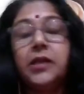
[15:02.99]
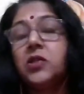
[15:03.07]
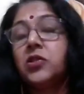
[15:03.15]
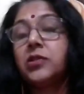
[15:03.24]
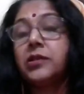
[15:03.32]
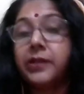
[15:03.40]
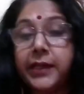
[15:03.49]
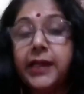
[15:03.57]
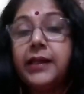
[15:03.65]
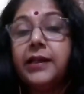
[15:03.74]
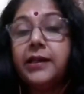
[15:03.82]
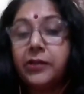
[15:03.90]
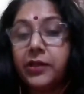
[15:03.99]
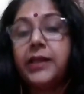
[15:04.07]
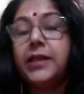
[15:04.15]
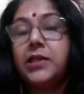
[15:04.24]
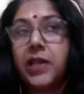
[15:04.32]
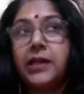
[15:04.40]
It's really,
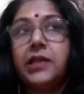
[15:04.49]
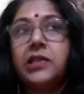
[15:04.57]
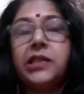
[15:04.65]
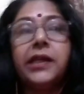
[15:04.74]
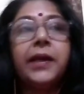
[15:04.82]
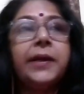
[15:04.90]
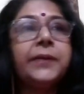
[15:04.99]
really challenging.